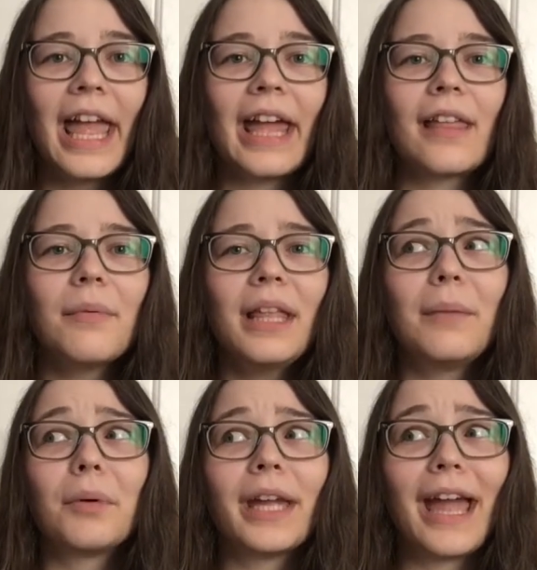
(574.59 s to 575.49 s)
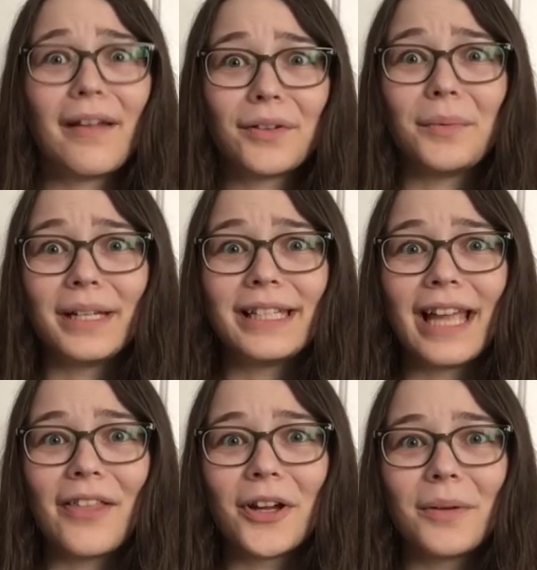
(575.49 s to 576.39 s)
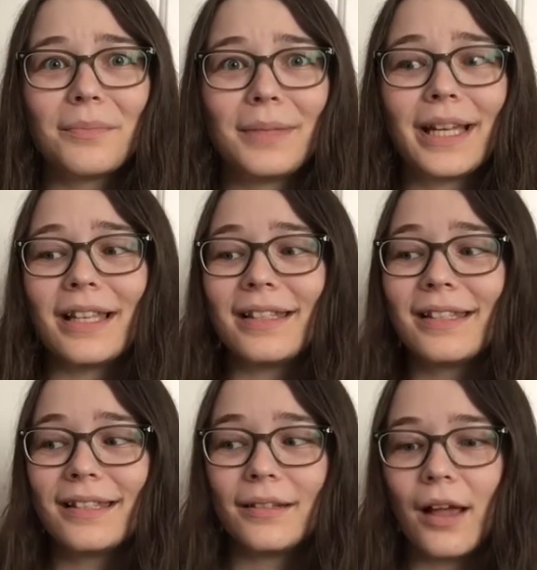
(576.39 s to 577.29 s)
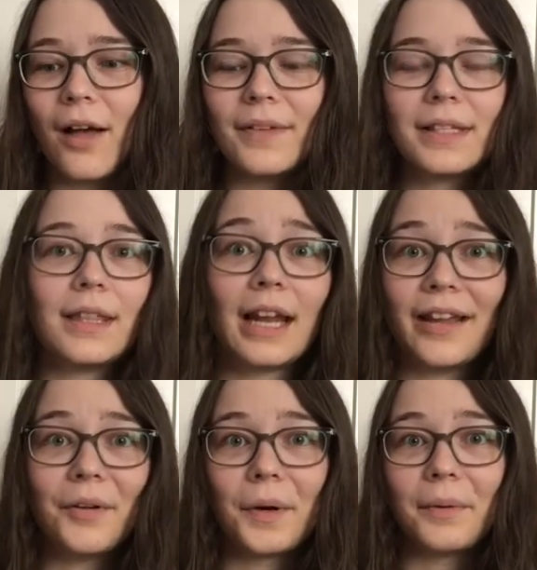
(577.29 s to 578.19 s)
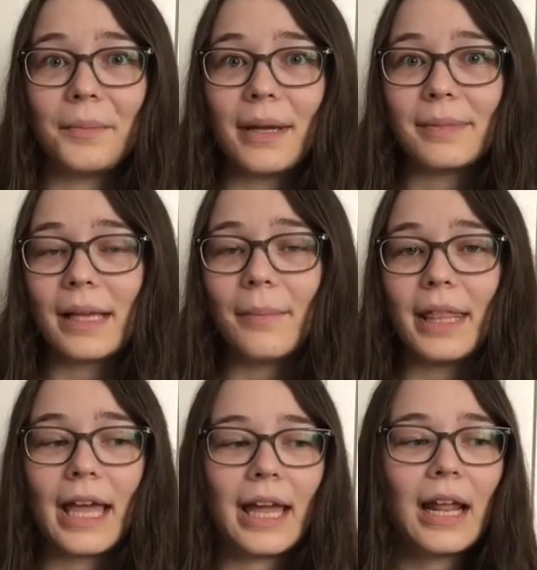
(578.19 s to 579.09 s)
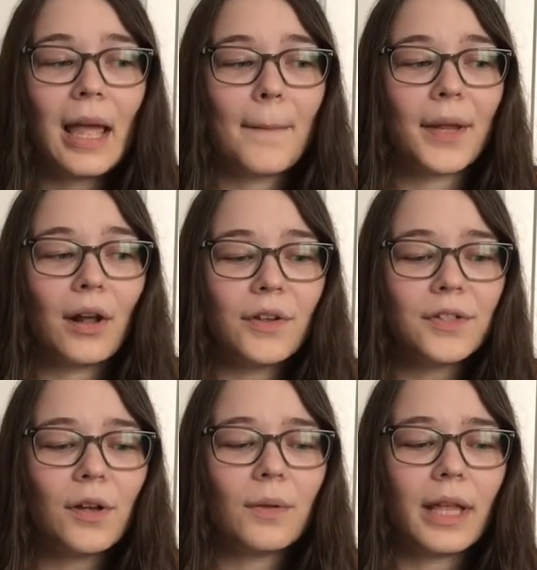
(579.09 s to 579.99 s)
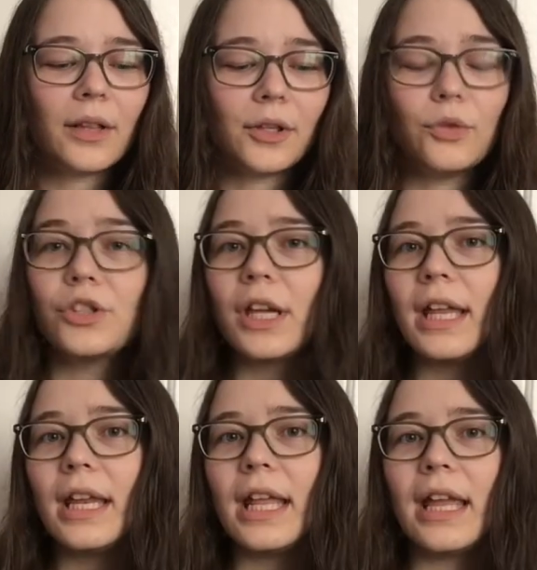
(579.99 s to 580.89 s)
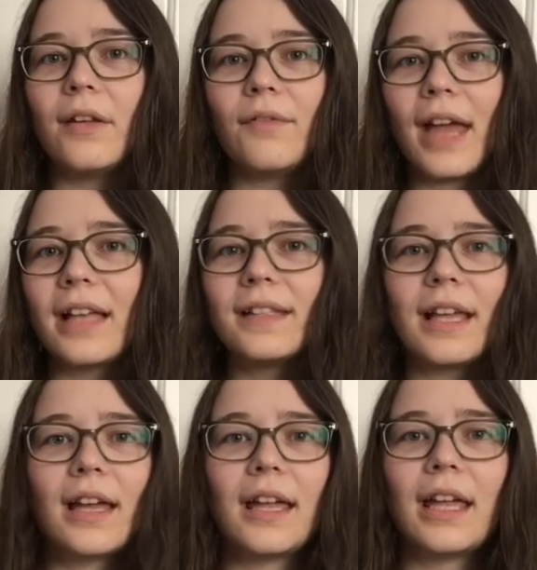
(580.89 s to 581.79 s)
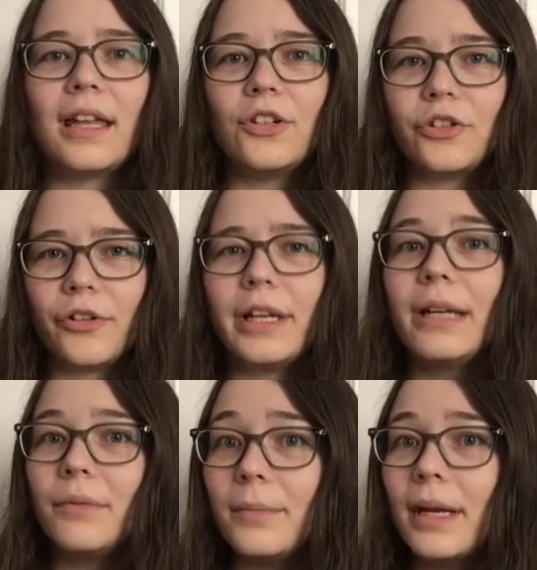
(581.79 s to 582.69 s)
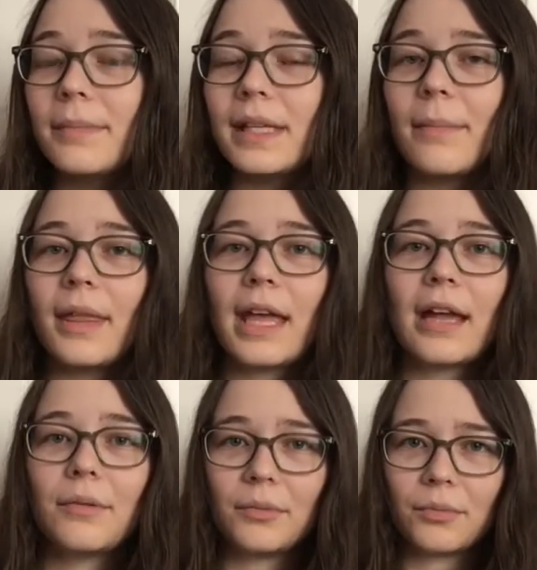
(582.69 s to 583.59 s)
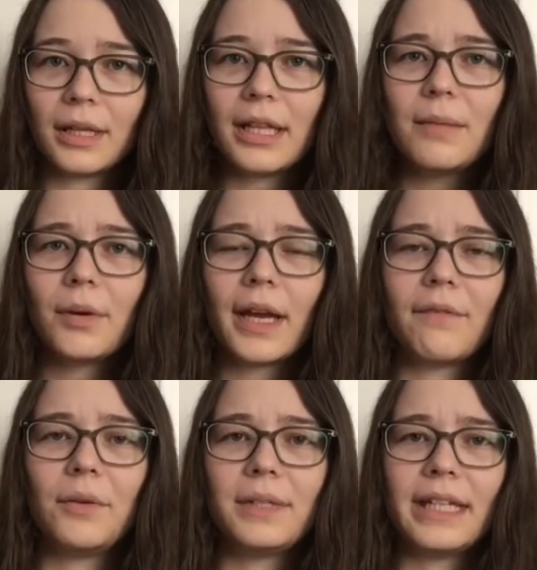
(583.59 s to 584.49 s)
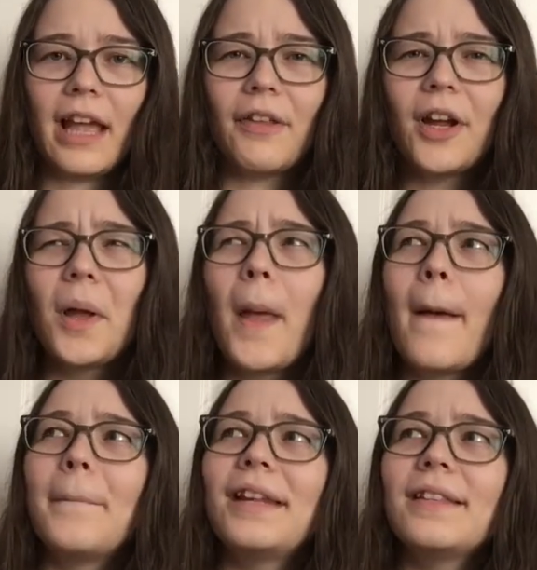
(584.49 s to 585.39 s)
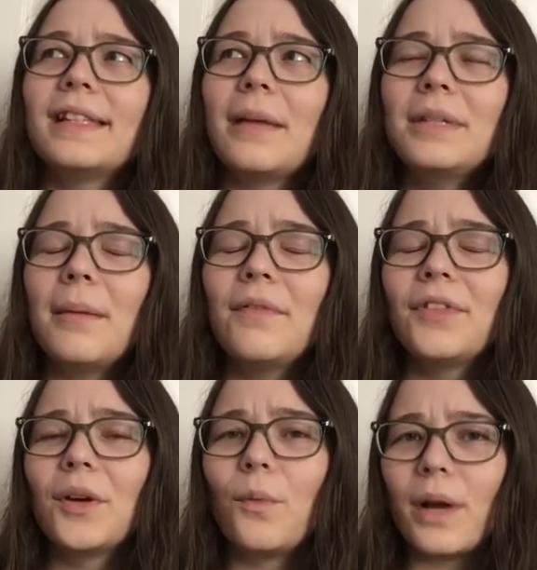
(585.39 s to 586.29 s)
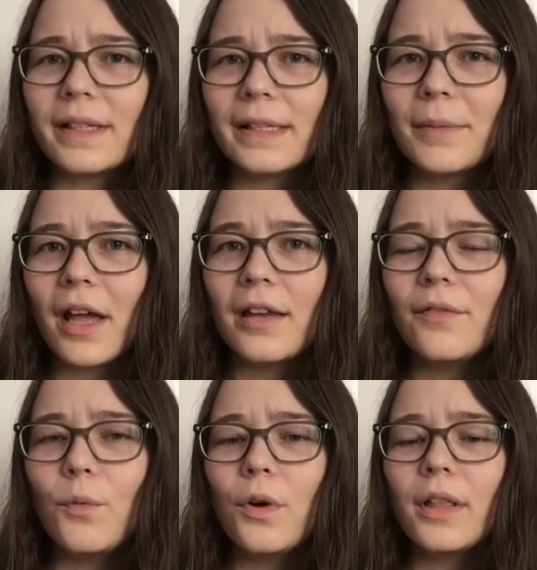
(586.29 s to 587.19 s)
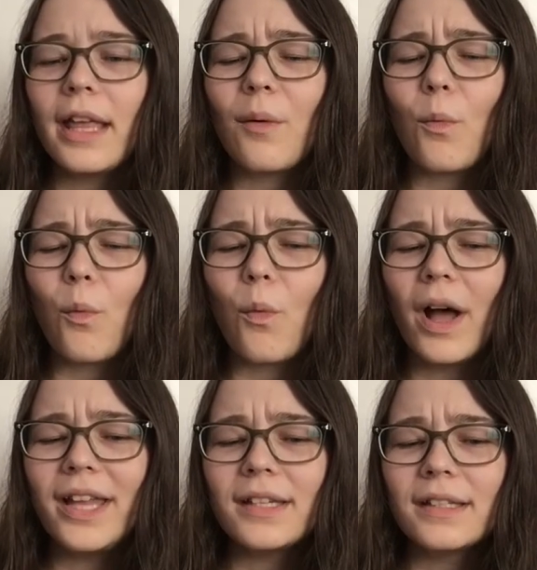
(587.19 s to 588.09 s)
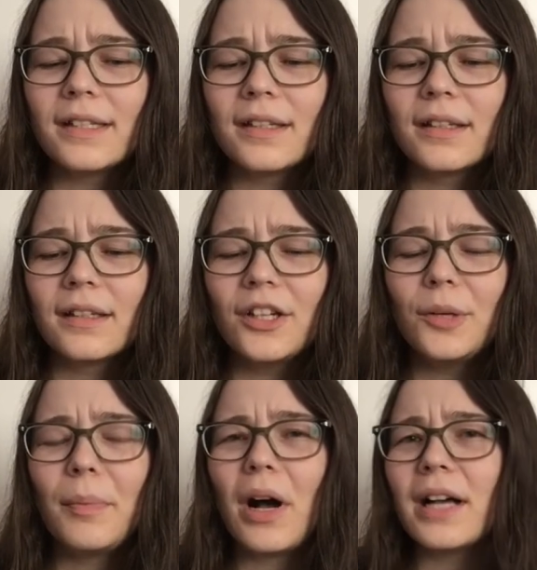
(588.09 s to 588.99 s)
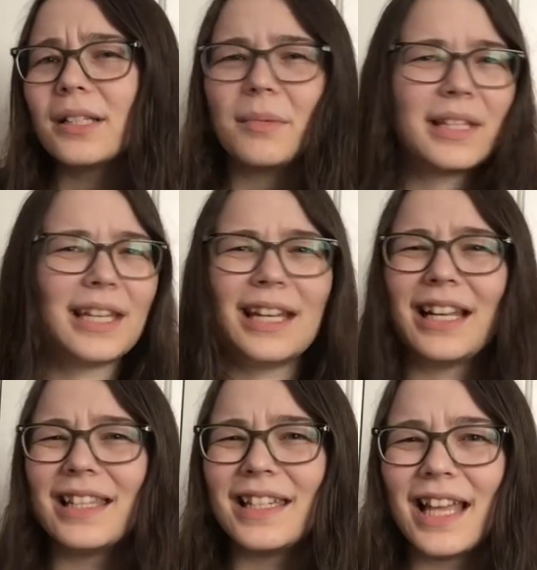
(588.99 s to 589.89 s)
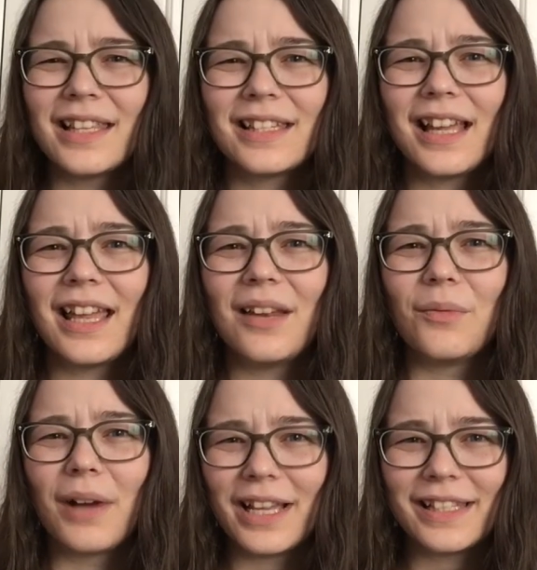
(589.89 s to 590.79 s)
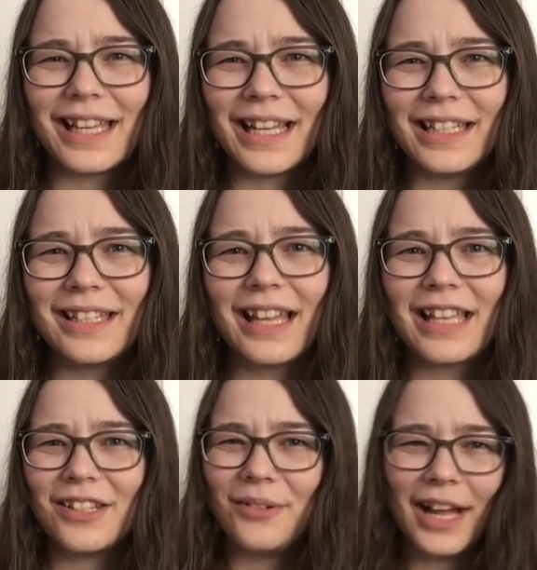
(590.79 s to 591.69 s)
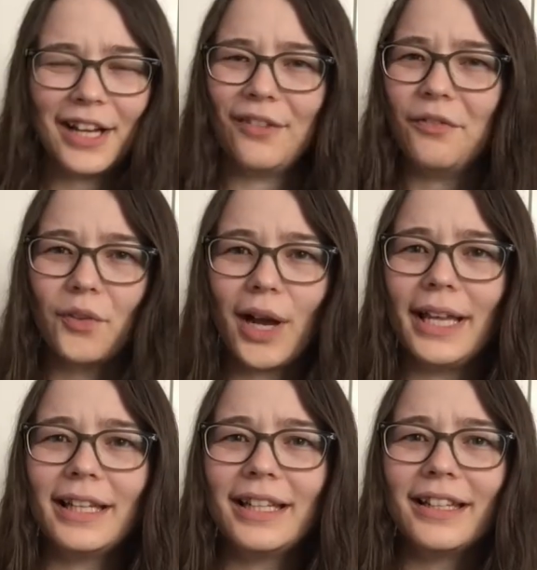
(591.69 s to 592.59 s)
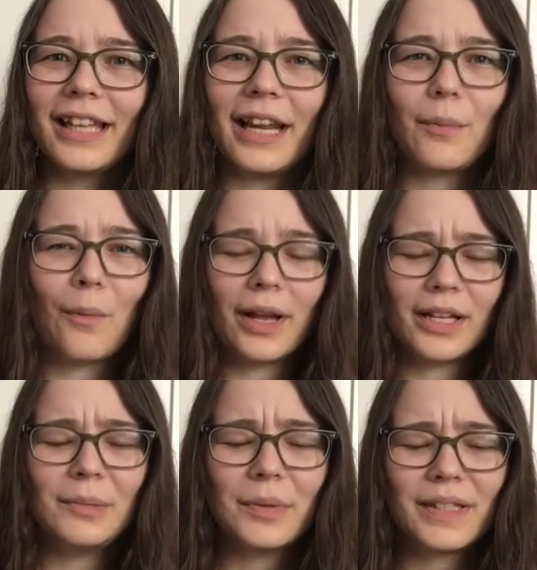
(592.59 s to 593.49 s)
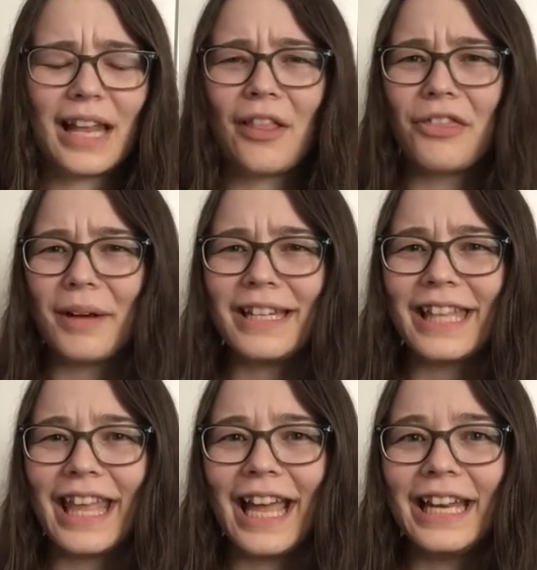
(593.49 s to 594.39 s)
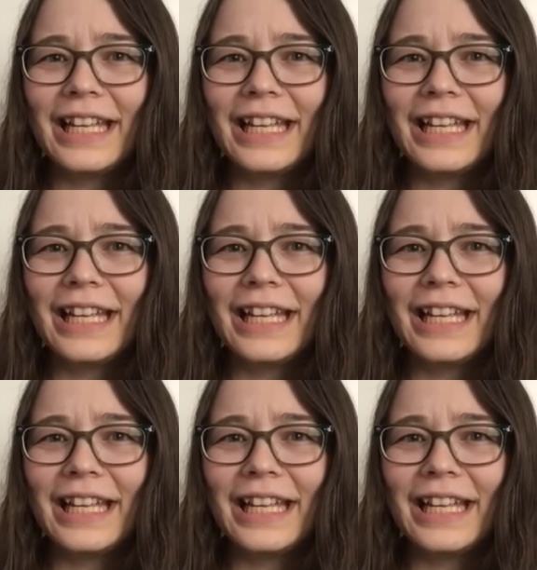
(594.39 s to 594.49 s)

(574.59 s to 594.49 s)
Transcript: And that would like bring everyone together, because obviously the Night Court would be upset by that. But also like Lucian and Vassa and Jurian would be upset by that. It would really bring everyone together. But at the same time, if there was some kind of war, like what could possibly stand against Nesta and Rysand as a united front? Like what could present a threat to that?